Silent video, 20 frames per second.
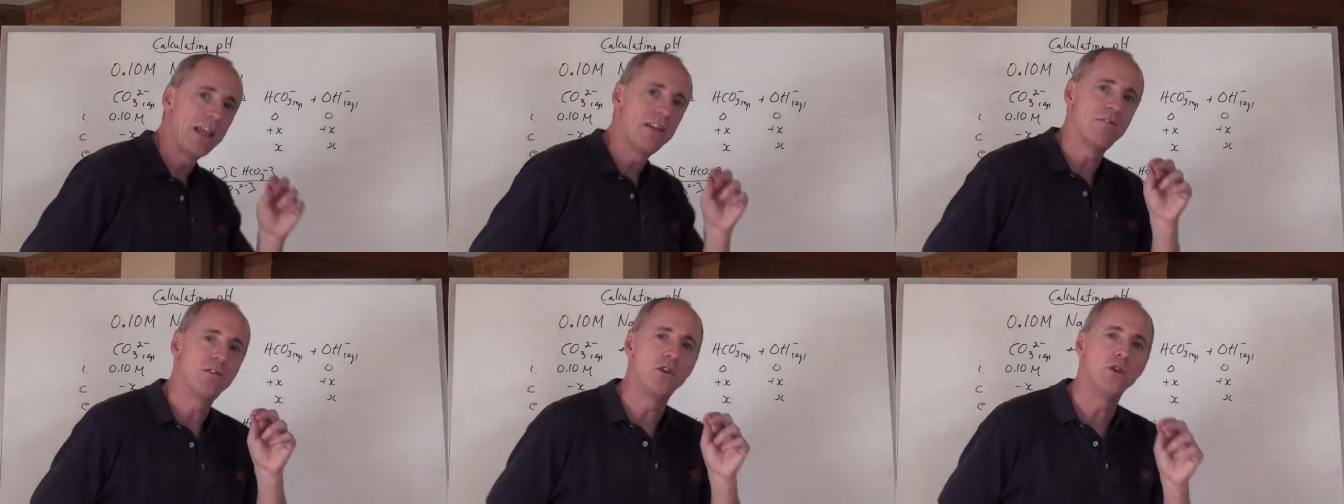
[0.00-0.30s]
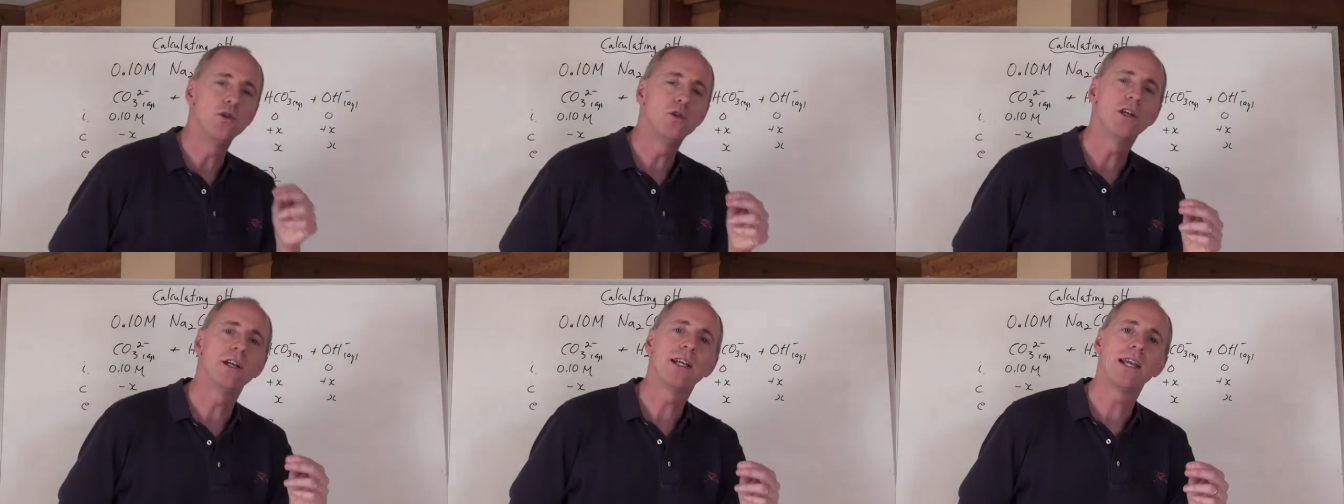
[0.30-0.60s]
If
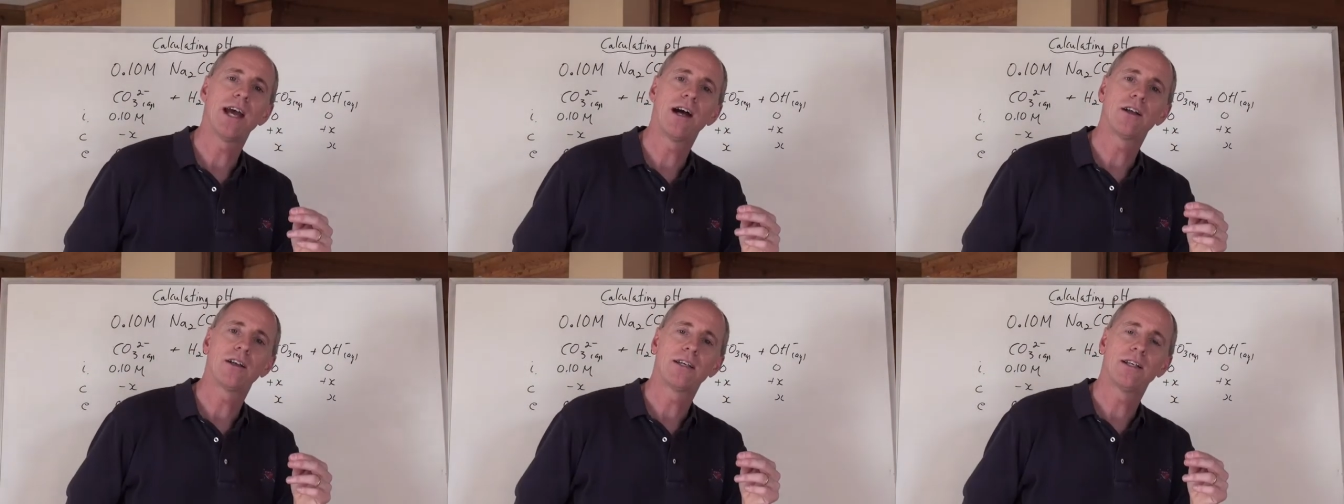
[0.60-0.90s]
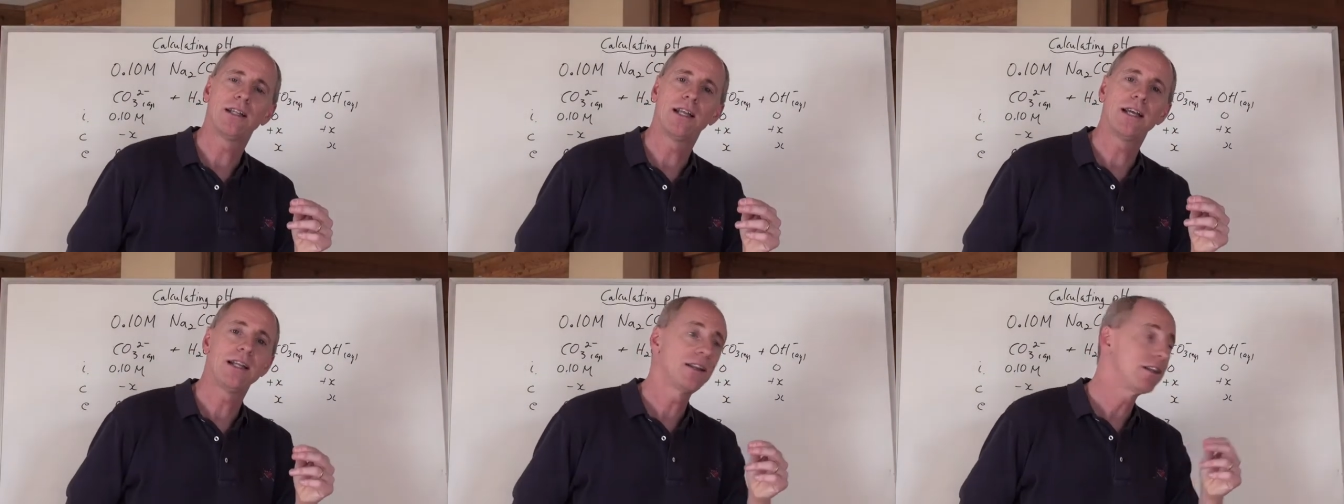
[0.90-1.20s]
you could
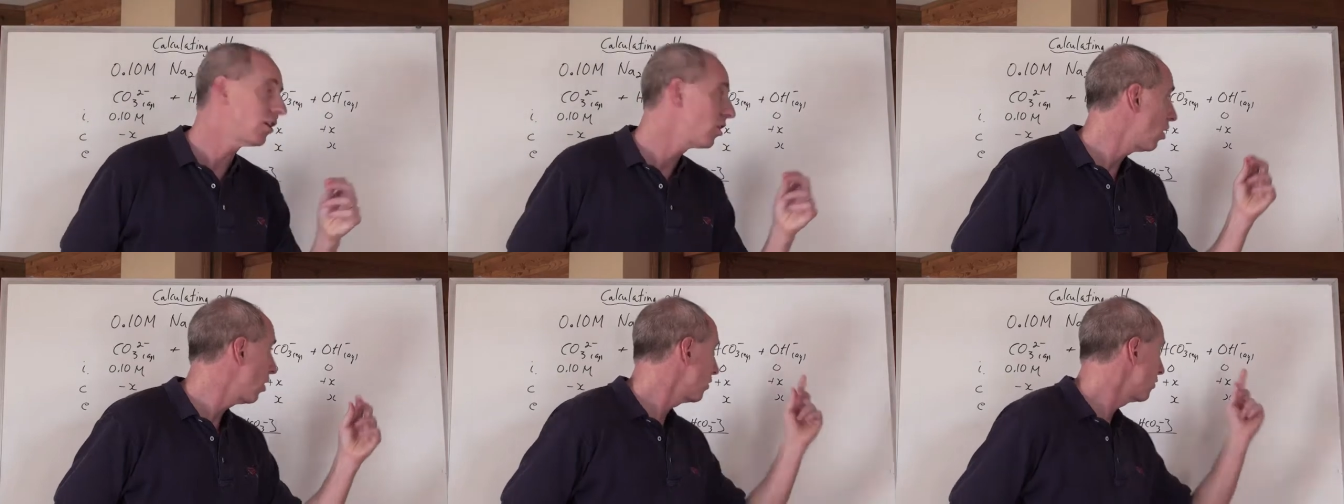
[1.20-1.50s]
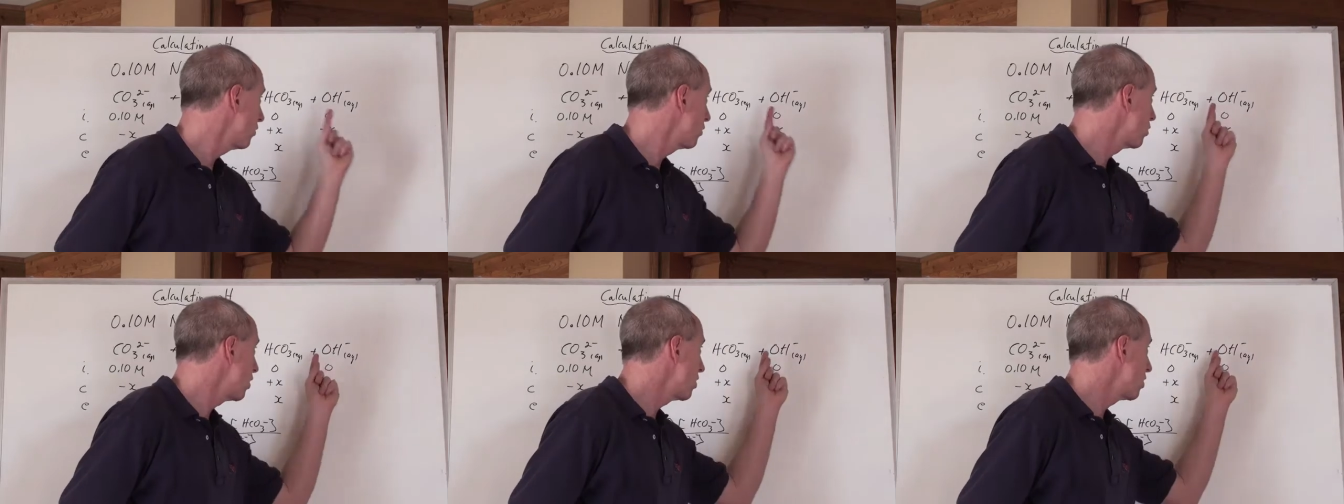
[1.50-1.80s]
calculate the
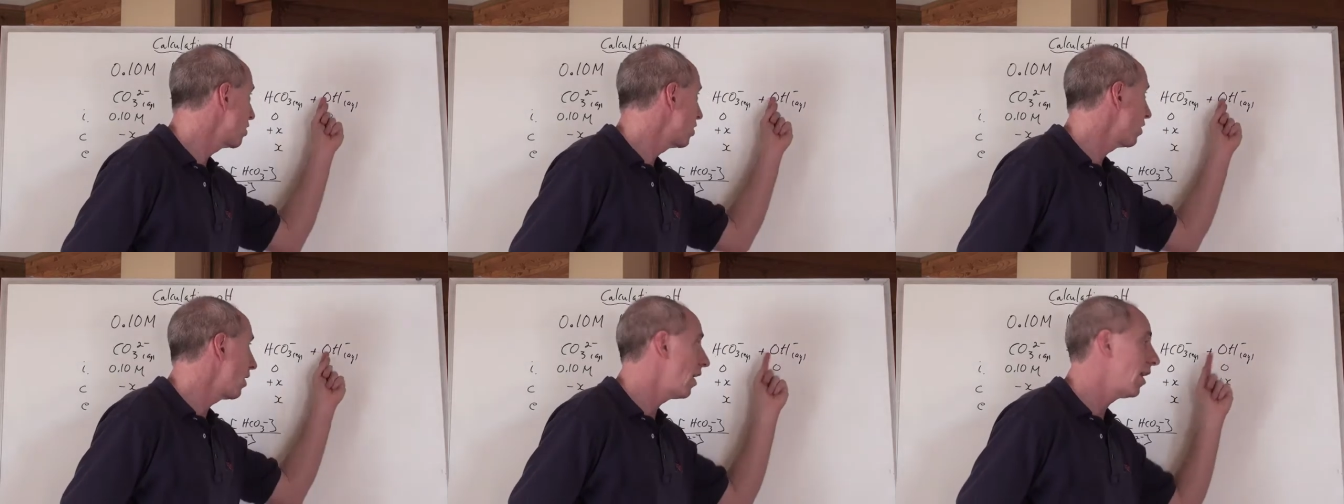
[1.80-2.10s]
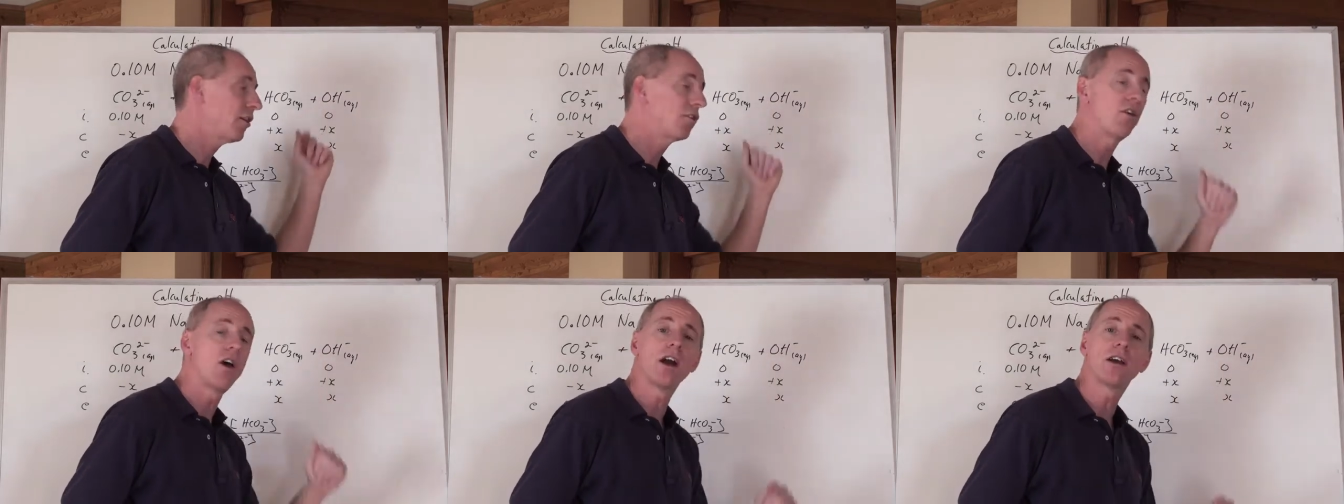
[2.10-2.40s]
concentration of the
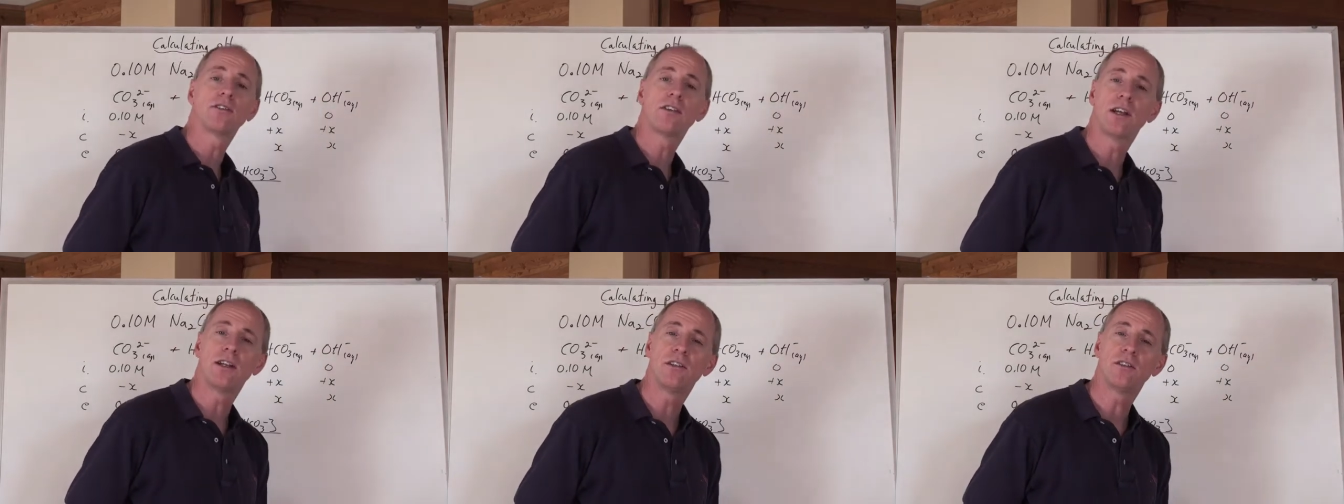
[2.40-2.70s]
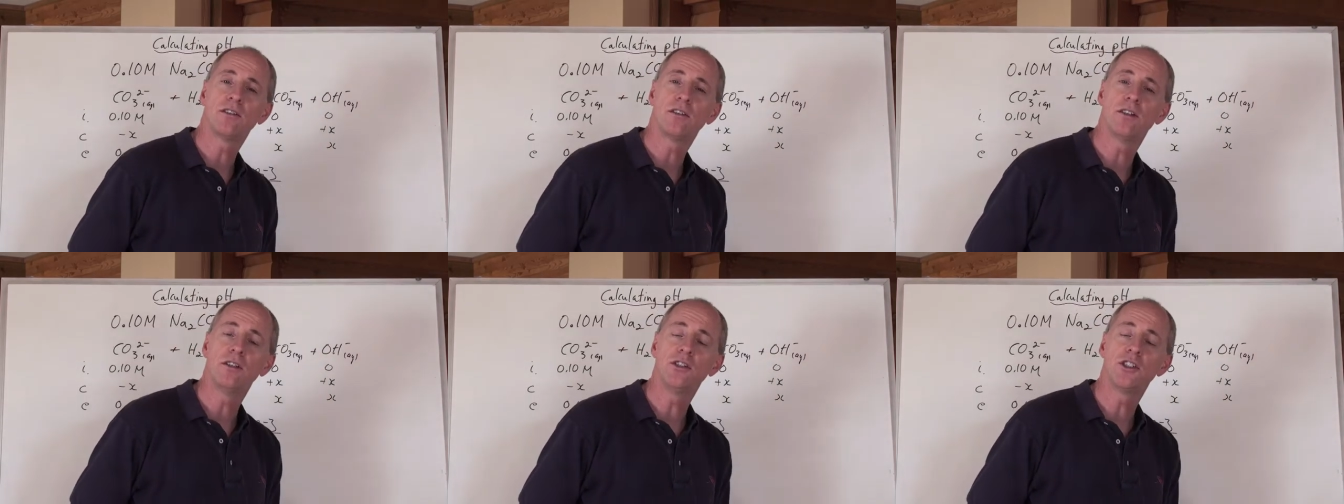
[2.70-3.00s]
hydroxide
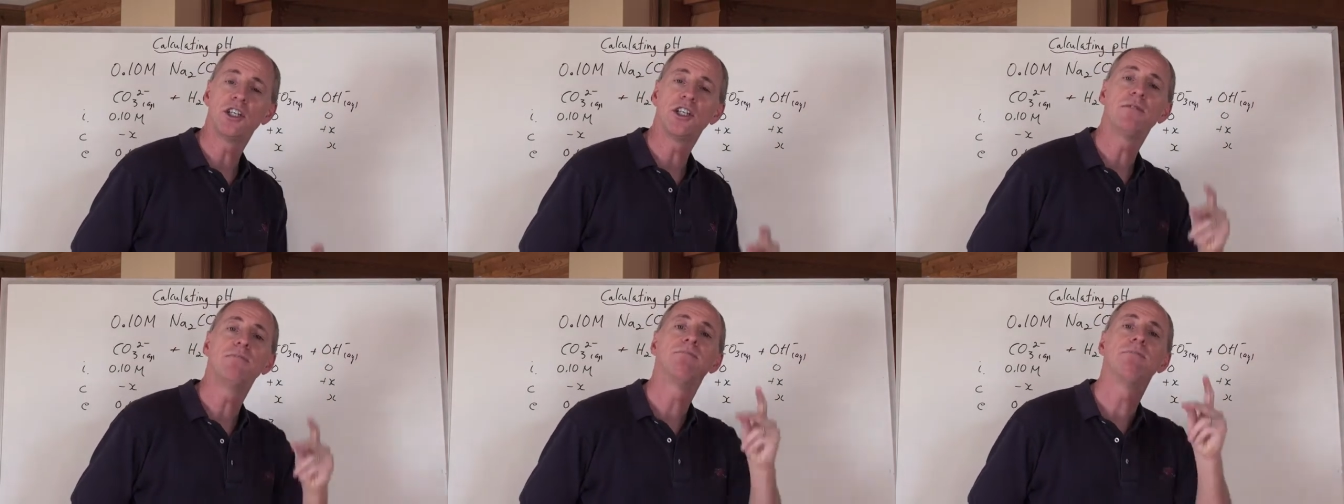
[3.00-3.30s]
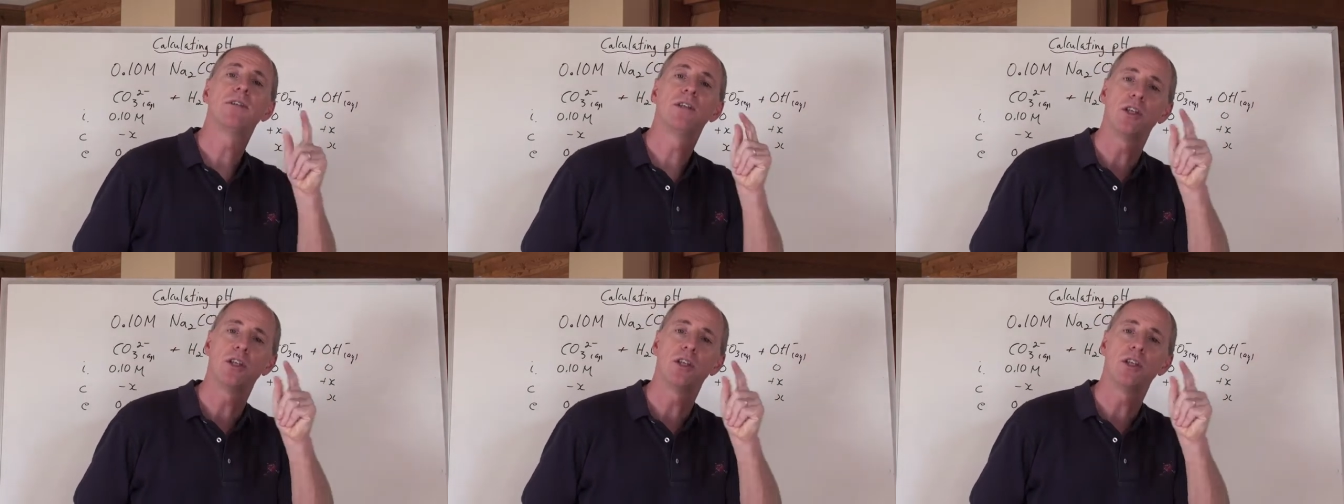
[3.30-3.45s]
in solution,